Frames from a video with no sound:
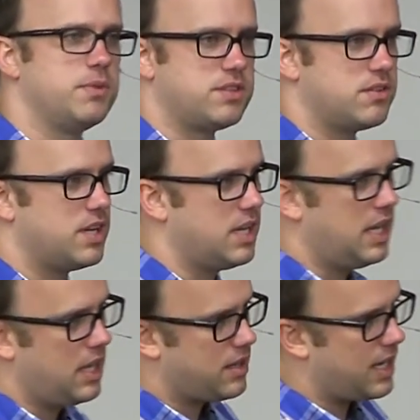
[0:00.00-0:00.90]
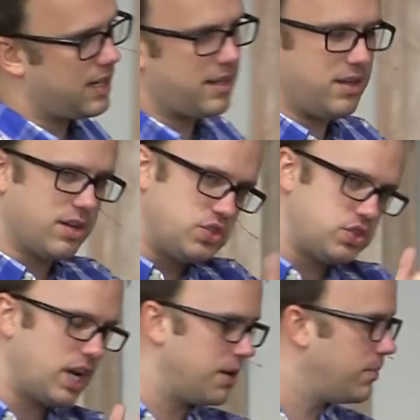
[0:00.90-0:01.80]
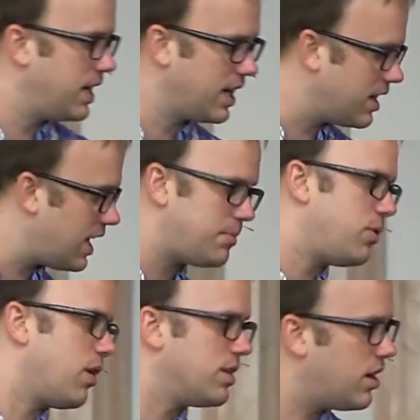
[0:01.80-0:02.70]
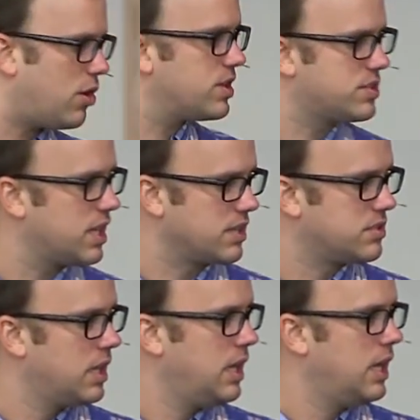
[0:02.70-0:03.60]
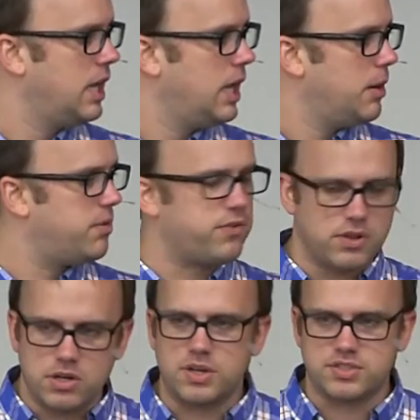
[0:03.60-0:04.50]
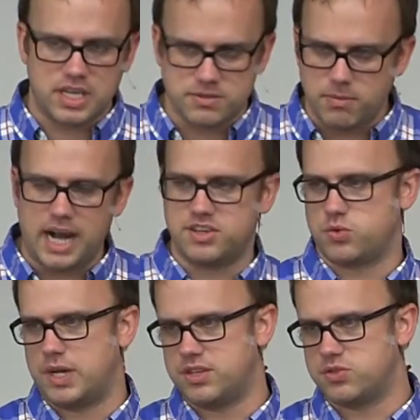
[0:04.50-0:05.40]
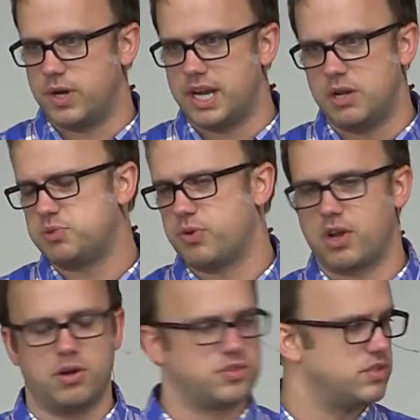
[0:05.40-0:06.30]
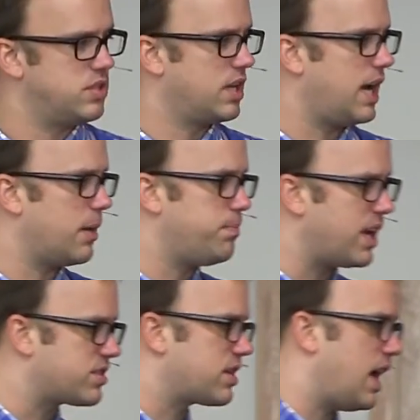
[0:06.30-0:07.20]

element to it that you can shade meaning a lot more, all these things. But for Lewis, his mind just went this way and he was precocious. He got a big